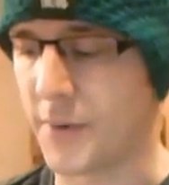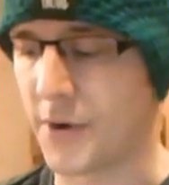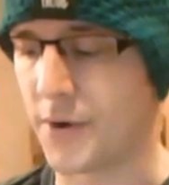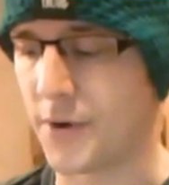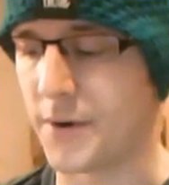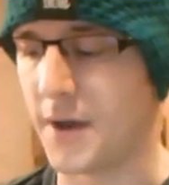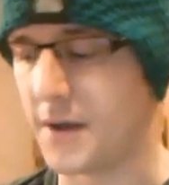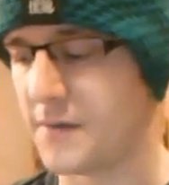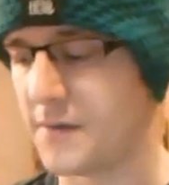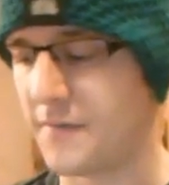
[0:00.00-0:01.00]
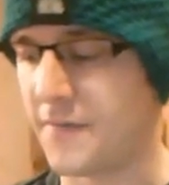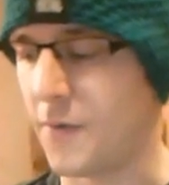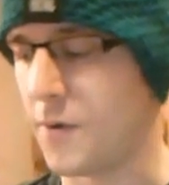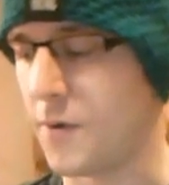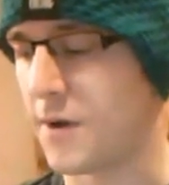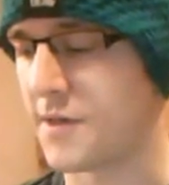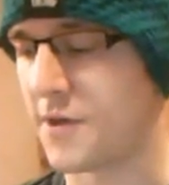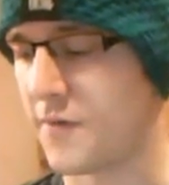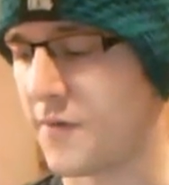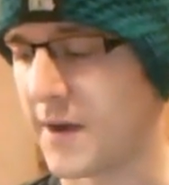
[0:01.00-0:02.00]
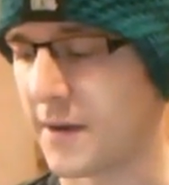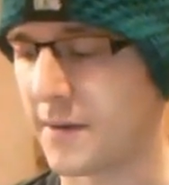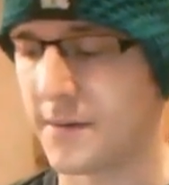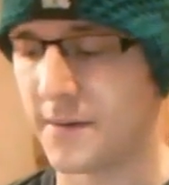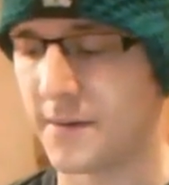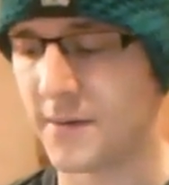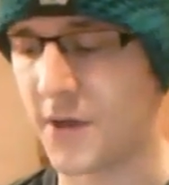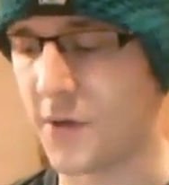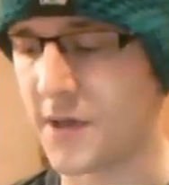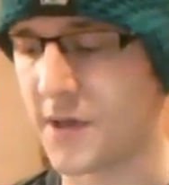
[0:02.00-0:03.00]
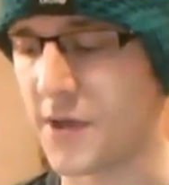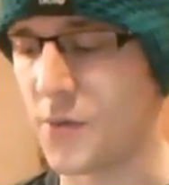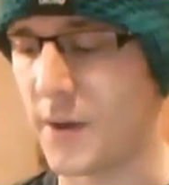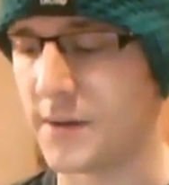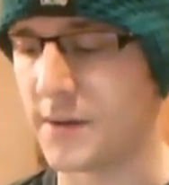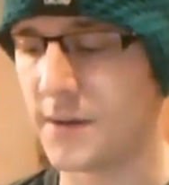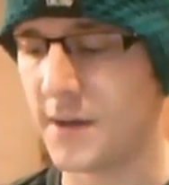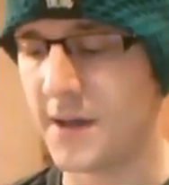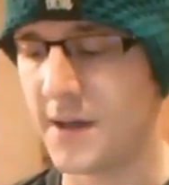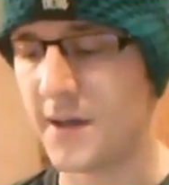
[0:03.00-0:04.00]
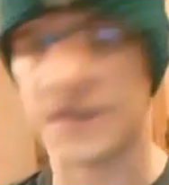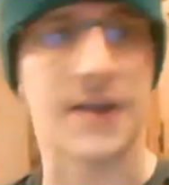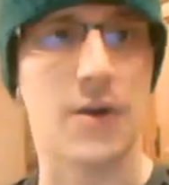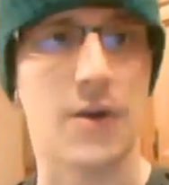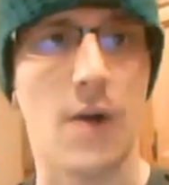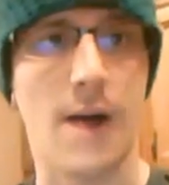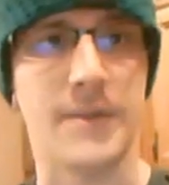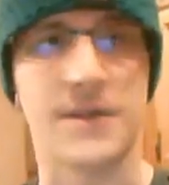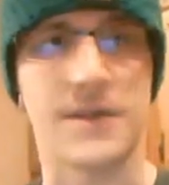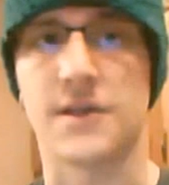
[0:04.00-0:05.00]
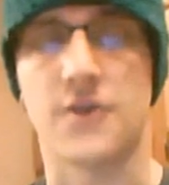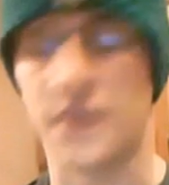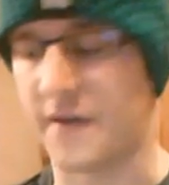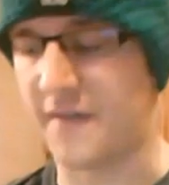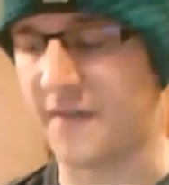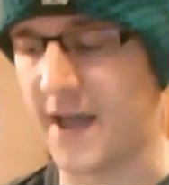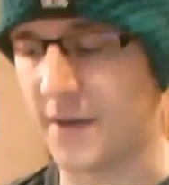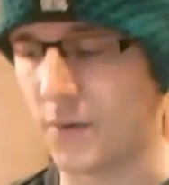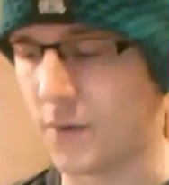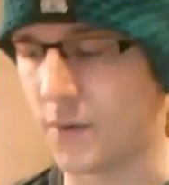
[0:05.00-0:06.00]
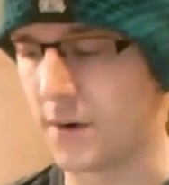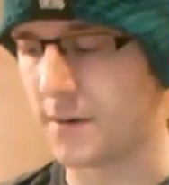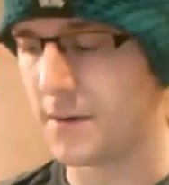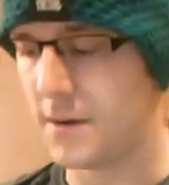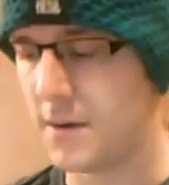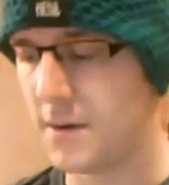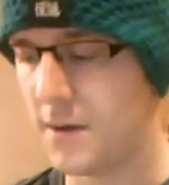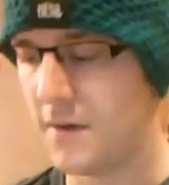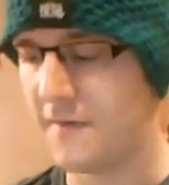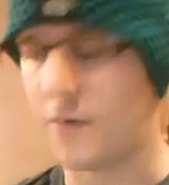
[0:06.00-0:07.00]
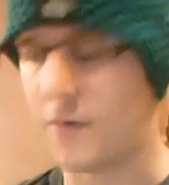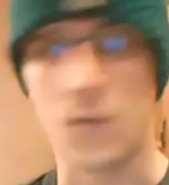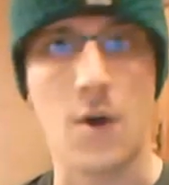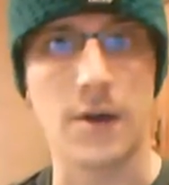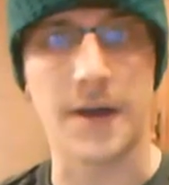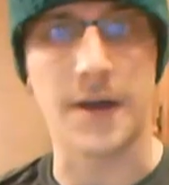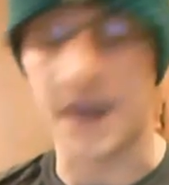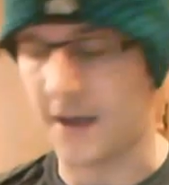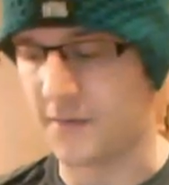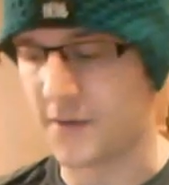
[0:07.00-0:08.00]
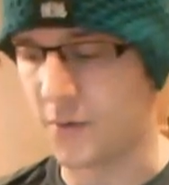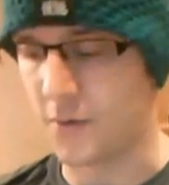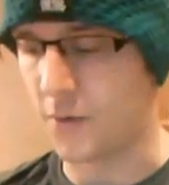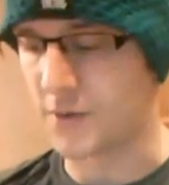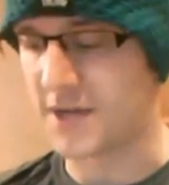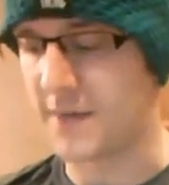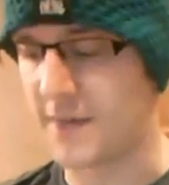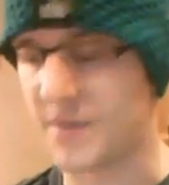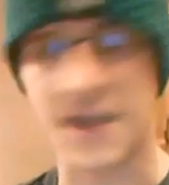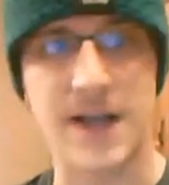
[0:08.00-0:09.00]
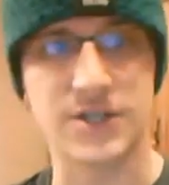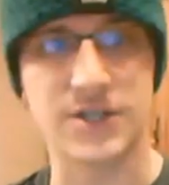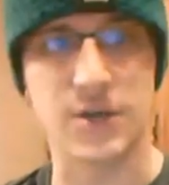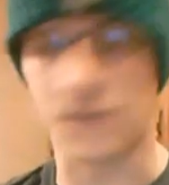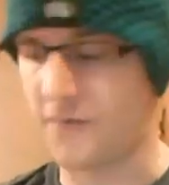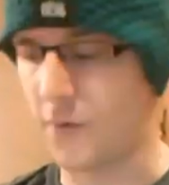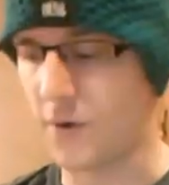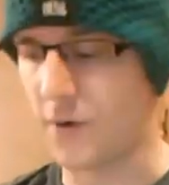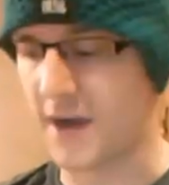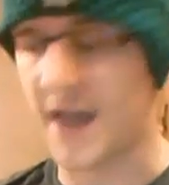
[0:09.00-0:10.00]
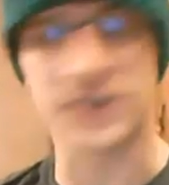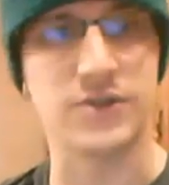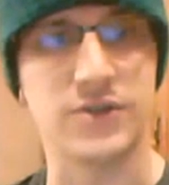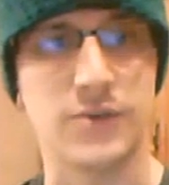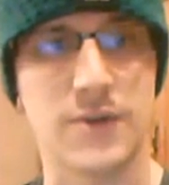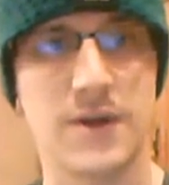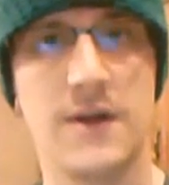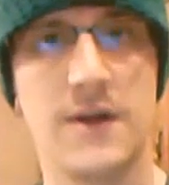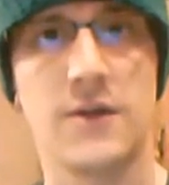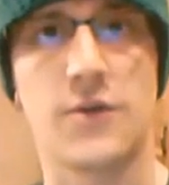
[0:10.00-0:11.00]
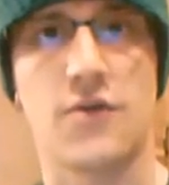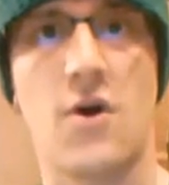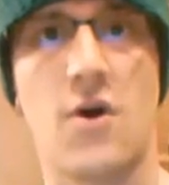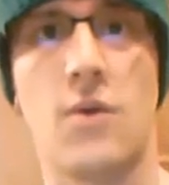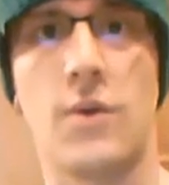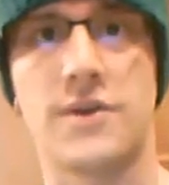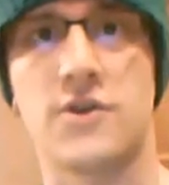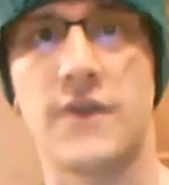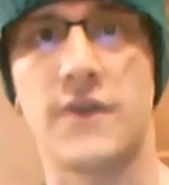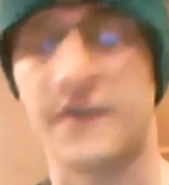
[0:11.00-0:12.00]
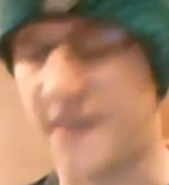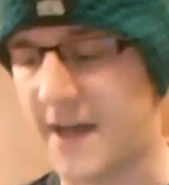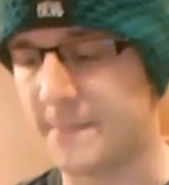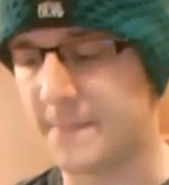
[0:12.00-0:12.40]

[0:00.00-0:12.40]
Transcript: per nut for a serving. So say you want 6 whole almonds as a serving of fat, or 4 walnut halves, or 10 pistachios, 4 cashews. Those are all 1 serving of fat.